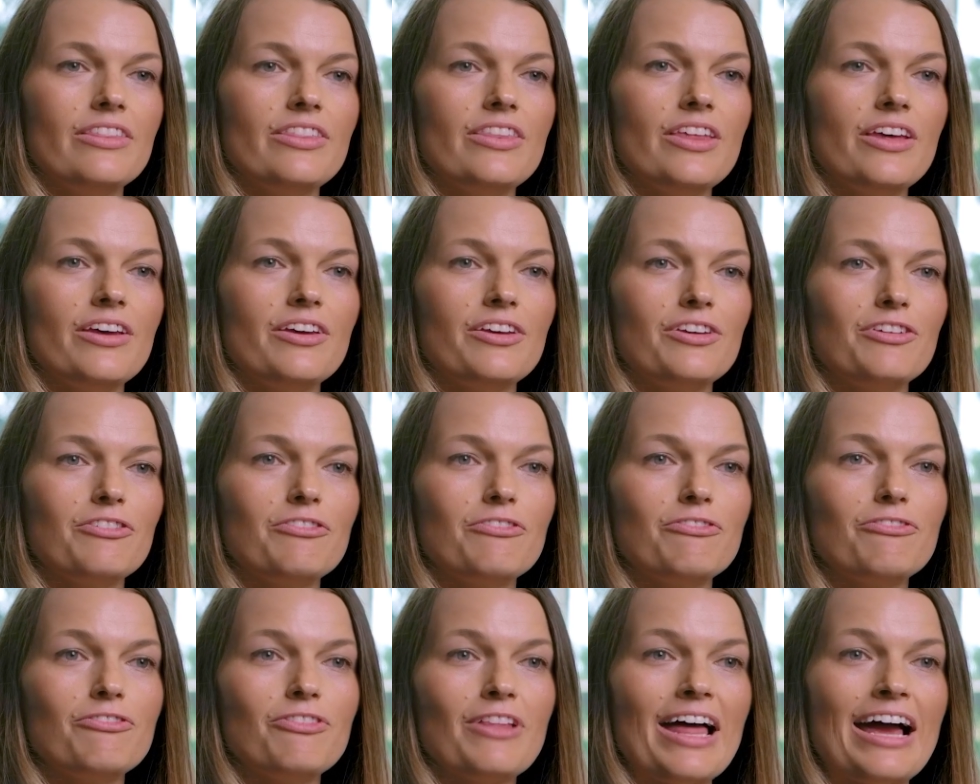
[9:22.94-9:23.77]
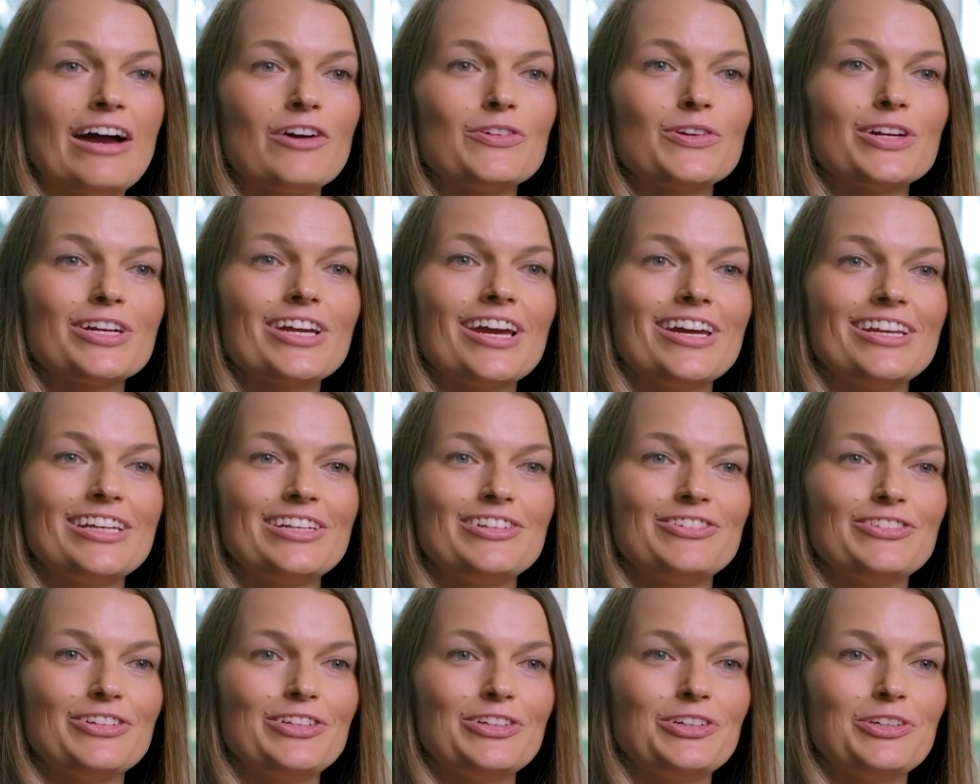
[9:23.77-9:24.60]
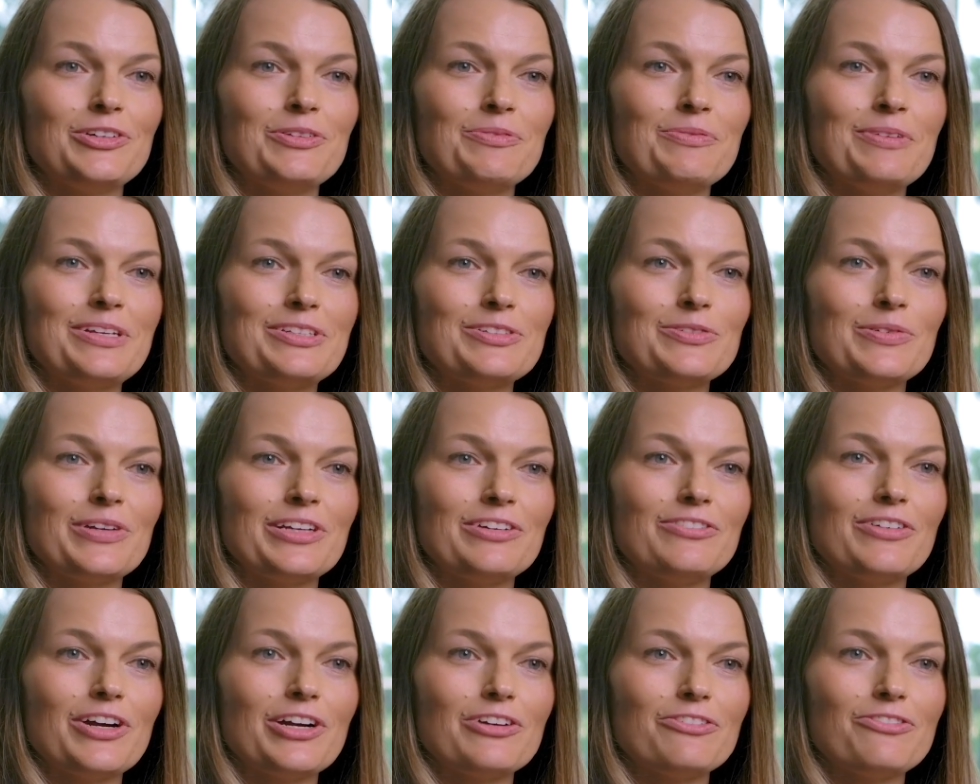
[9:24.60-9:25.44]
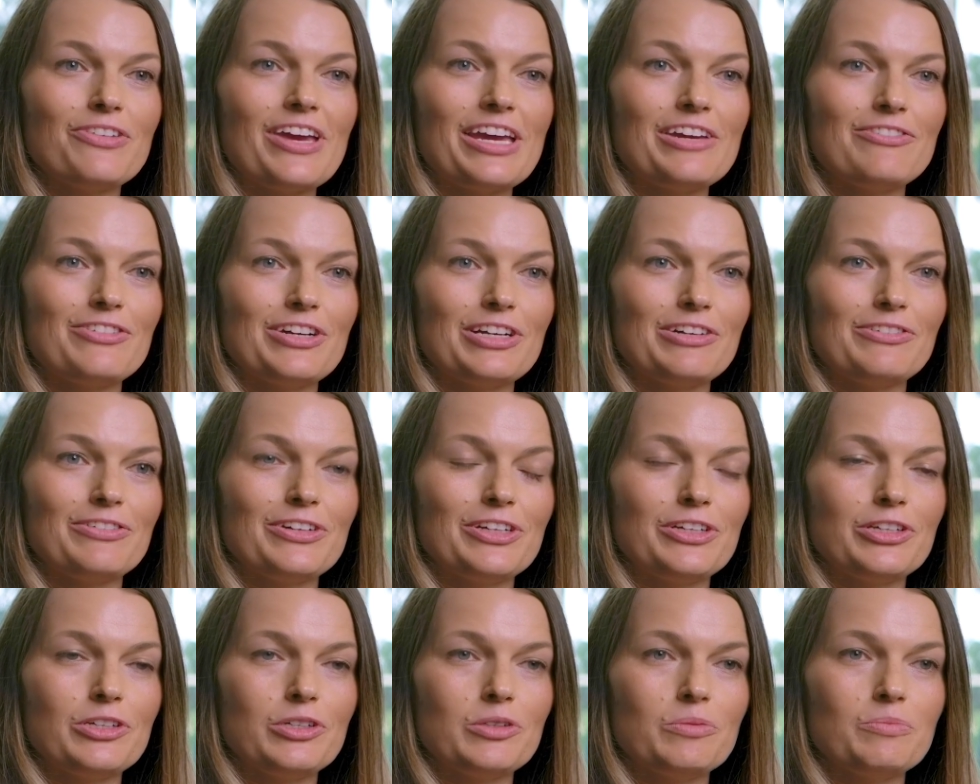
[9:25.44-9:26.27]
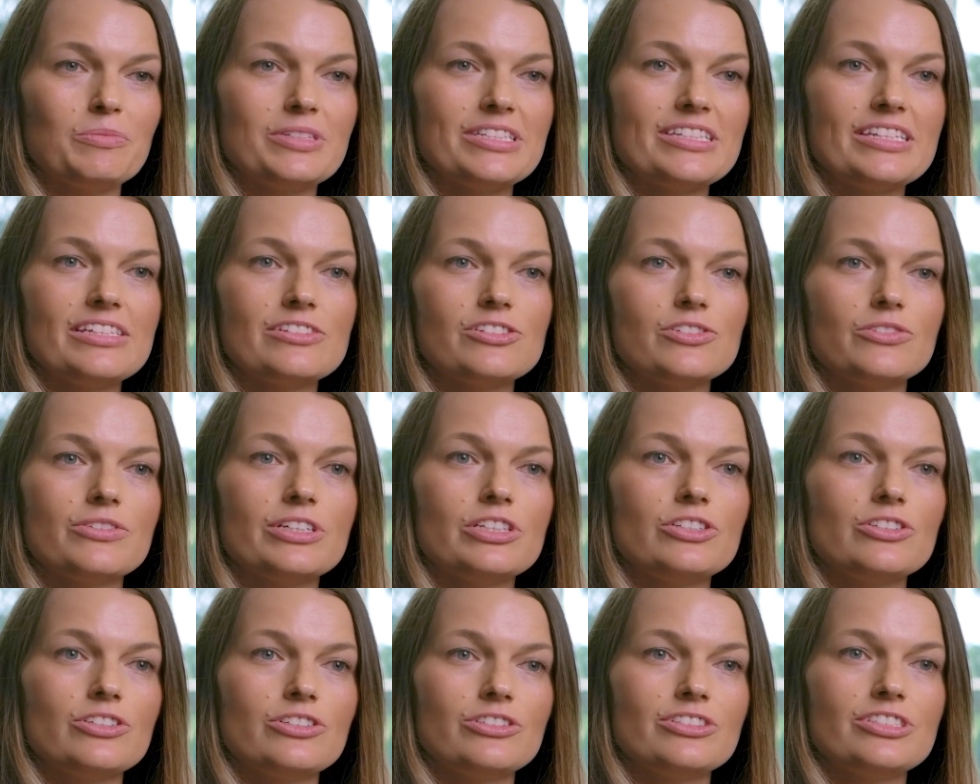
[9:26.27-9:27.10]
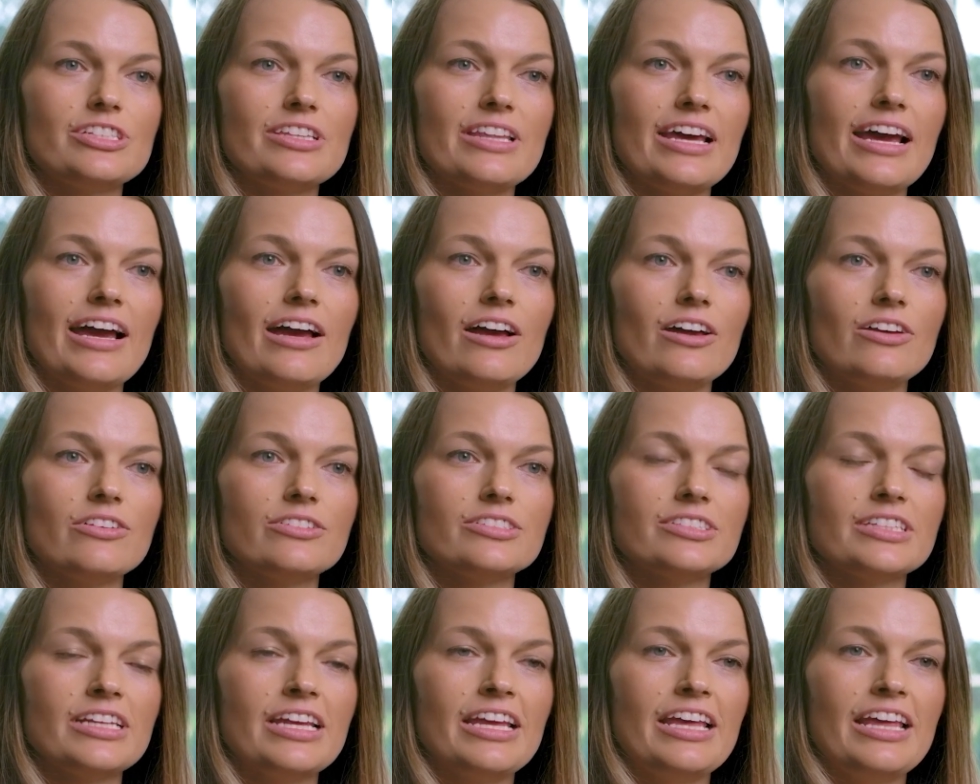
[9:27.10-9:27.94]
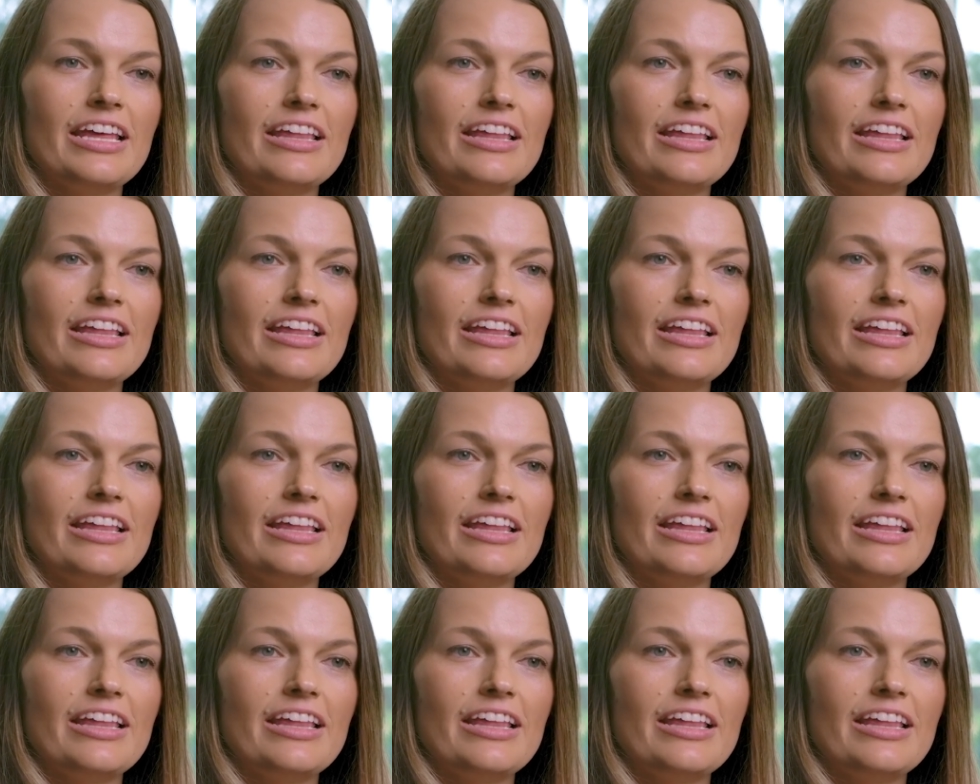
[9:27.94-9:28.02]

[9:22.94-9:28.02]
The flower cutting room is one of our favorite rooms that's original to the house.